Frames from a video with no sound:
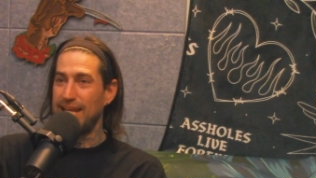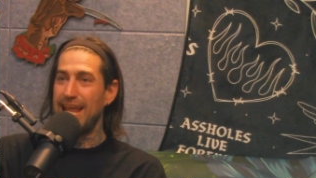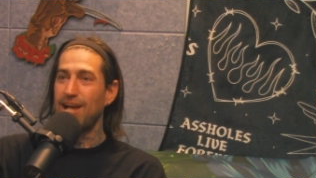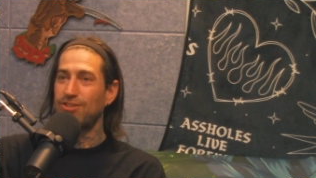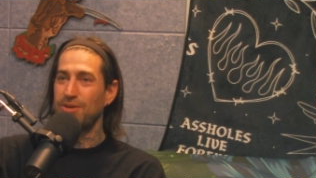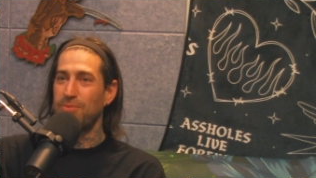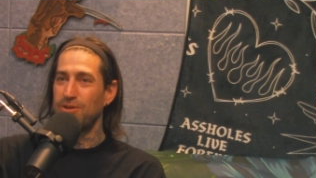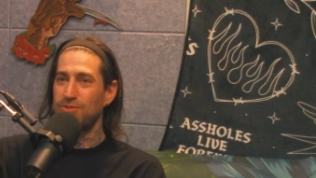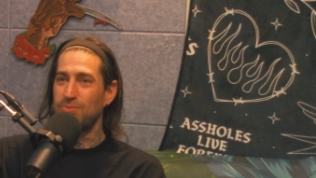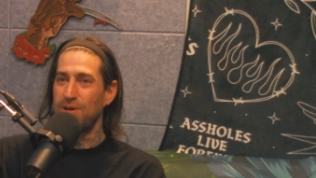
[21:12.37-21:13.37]
He actually
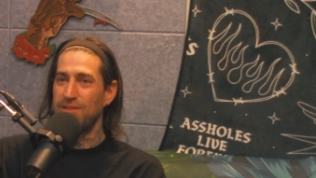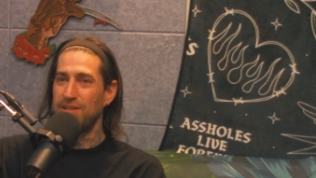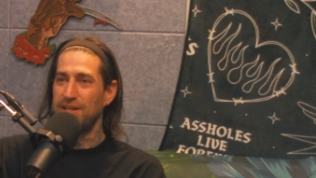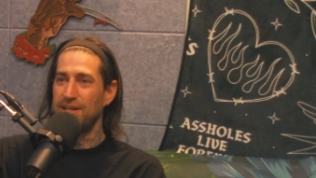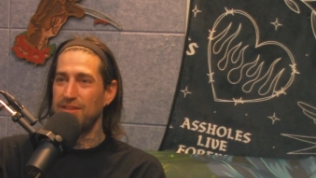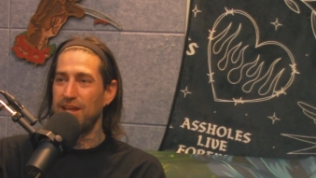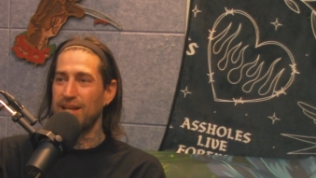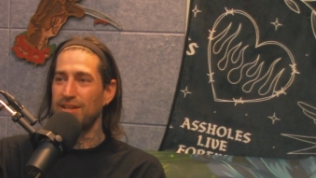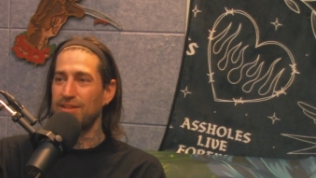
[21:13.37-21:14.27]
was one of the like